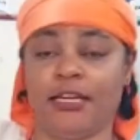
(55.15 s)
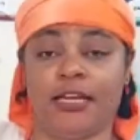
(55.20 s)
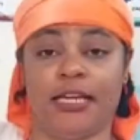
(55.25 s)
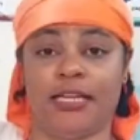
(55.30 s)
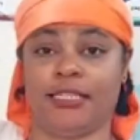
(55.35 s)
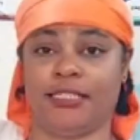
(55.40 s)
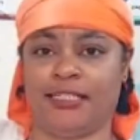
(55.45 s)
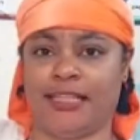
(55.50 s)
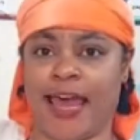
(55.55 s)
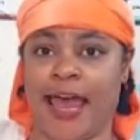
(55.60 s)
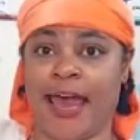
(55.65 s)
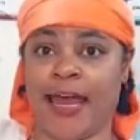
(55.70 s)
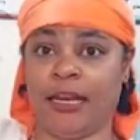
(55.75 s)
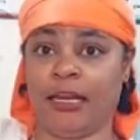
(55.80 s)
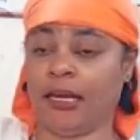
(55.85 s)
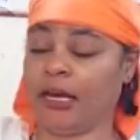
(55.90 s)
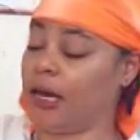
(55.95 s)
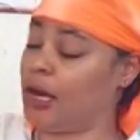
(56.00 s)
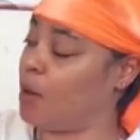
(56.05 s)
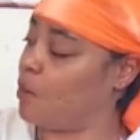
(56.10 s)
Is that
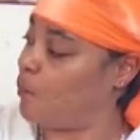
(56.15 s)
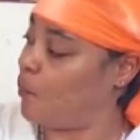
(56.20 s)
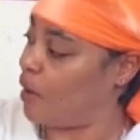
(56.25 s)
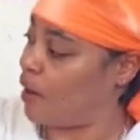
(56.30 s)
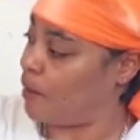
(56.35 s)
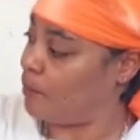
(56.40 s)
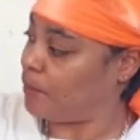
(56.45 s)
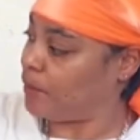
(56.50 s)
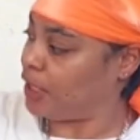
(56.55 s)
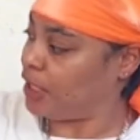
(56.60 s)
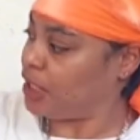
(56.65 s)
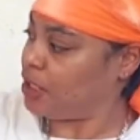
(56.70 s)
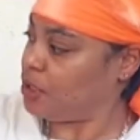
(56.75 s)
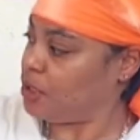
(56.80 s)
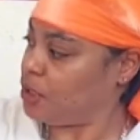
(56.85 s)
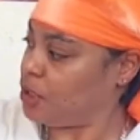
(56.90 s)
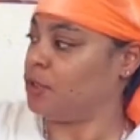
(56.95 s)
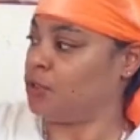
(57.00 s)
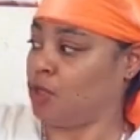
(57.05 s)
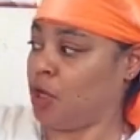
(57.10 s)
a pumpkin?
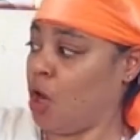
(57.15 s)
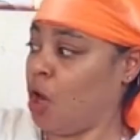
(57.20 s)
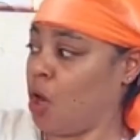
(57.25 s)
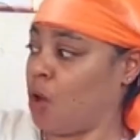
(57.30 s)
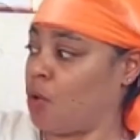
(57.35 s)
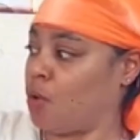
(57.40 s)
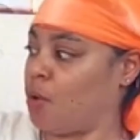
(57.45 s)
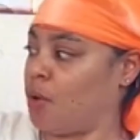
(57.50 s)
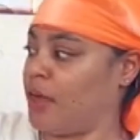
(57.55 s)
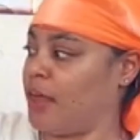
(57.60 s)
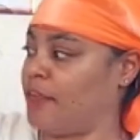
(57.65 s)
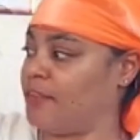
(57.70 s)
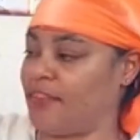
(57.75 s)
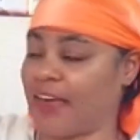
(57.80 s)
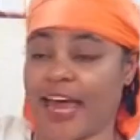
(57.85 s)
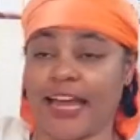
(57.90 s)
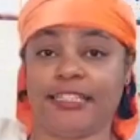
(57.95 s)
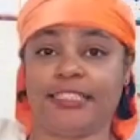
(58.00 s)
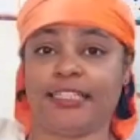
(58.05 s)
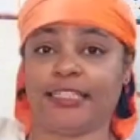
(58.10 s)
No,
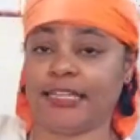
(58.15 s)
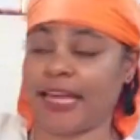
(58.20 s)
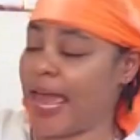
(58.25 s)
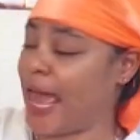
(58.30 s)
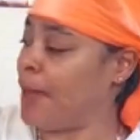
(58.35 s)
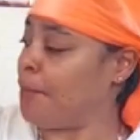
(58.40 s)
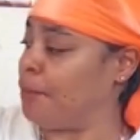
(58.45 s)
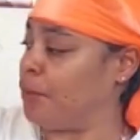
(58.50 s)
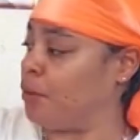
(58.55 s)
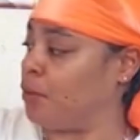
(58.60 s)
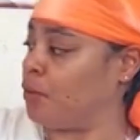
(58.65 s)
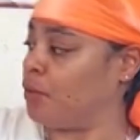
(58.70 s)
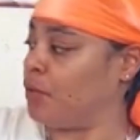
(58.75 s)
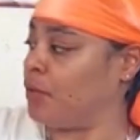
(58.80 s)
that's an apple.